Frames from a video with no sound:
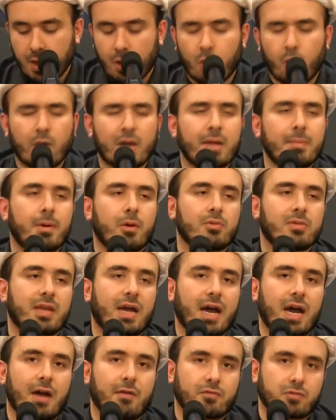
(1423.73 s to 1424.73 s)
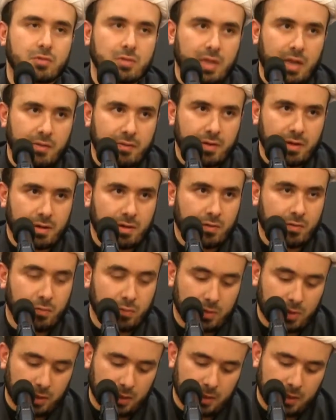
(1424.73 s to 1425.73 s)
What about the afterlife, Ya
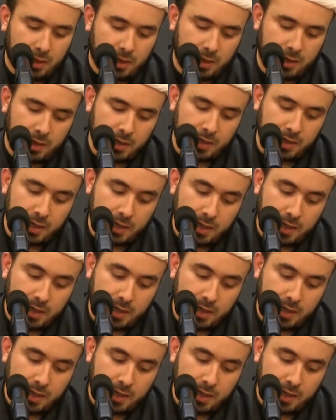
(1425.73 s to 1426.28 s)
Rasulullah?